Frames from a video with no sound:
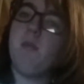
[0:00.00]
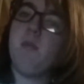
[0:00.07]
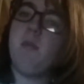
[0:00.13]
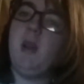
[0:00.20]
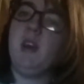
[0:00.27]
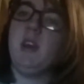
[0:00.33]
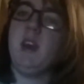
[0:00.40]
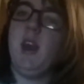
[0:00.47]

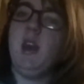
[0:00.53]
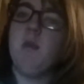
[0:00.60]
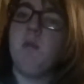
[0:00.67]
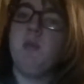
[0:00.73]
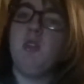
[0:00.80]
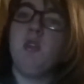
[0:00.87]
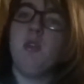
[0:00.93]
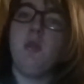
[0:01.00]
playing a
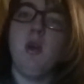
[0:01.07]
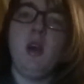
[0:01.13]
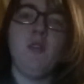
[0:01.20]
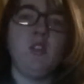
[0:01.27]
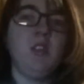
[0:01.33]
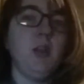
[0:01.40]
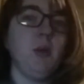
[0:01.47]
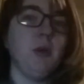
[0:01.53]
game, you have
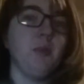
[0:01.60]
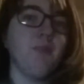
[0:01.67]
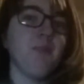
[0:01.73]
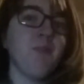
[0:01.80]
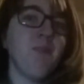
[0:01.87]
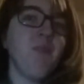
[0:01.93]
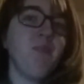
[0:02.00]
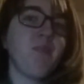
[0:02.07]
a demo.
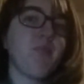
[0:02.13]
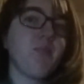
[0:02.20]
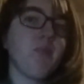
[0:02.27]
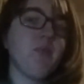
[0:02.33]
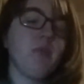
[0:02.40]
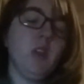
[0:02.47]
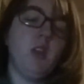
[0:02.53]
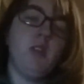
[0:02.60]

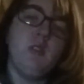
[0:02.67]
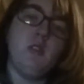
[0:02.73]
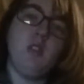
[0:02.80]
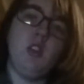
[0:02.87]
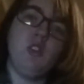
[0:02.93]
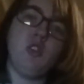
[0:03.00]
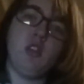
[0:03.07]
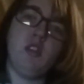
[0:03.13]

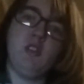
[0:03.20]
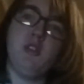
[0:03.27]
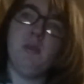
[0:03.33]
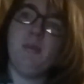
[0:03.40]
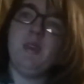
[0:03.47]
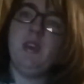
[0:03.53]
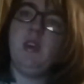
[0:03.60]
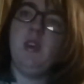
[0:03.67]
Introduce you.
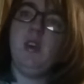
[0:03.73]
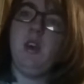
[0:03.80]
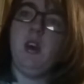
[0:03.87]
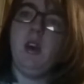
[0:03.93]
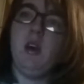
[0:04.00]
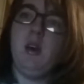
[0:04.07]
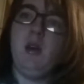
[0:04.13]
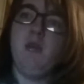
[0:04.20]

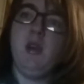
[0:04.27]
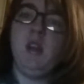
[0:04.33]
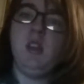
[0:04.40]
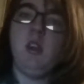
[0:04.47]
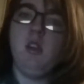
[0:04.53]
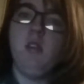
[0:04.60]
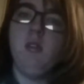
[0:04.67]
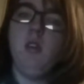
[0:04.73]

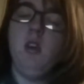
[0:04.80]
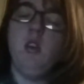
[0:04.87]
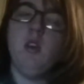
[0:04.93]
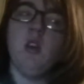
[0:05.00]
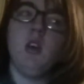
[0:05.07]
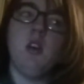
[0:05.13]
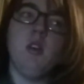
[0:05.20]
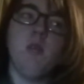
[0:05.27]
Radio,
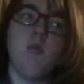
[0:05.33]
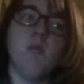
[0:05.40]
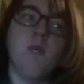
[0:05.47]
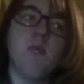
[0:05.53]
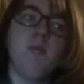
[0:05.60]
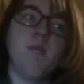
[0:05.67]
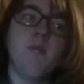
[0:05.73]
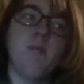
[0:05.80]
well,
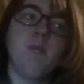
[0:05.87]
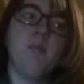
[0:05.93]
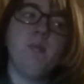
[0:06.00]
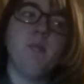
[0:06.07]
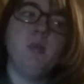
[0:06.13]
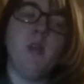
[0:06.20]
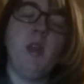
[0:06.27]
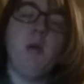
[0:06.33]

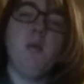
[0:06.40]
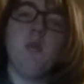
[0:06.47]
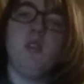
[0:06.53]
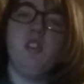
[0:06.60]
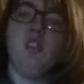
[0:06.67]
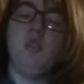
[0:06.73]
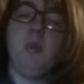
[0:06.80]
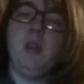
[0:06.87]
that one
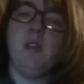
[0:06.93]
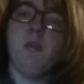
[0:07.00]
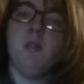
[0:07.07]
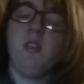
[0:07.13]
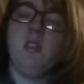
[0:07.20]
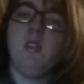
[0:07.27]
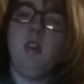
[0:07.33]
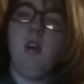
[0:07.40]
really speaks for
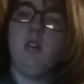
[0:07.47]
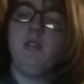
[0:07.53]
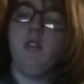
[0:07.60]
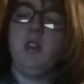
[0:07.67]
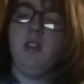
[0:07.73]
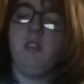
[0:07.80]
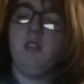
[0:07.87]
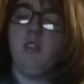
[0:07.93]
itself.
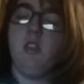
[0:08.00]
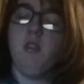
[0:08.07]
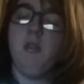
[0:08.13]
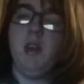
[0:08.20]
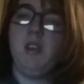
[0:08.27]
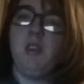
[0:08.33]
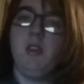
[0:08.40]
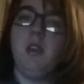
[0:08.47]
You listen to the
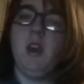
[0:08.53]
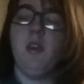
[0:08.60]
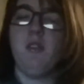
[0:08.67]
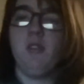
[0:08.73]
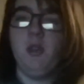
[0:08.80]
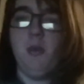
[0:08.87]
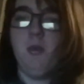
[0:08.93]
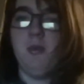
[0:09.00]
radio, you have
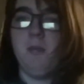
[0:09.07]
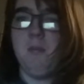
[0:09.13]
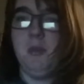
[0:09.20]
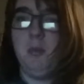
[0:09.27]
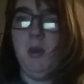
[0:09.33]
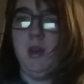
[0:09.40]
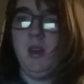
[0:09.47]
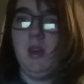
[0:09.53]
someone
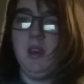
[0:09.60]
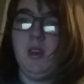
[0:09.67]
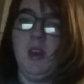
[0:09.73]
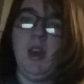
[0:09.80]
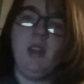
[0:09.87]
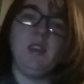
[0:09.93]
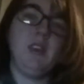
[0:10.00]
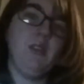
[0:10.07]
speaking
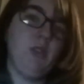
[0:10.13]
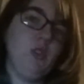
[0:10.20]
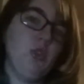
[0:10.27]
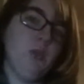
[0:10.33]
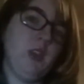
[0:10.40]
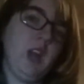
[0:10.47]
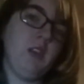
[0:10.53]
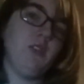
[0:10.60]
and giving
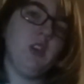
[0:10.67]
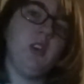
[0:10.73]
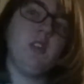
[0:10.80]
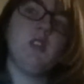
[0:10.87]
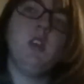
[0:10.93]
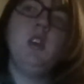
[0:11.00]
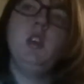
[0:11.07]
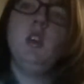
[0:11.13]
you an advert.
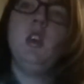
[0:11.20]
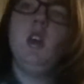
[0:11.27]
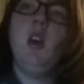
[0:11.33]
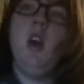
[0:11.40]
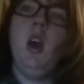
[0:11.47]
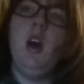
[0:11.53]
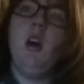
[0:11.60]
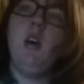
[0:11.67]

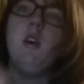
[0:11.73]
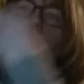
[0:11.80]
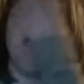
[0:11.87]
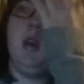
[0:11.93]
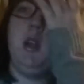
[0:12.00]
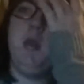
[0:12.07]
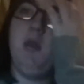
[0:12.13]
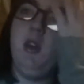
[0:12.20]

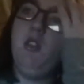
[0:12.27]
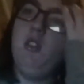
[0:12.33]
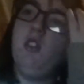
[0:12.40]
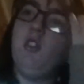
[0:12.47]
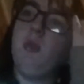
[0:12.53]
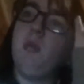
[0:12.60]
And posters for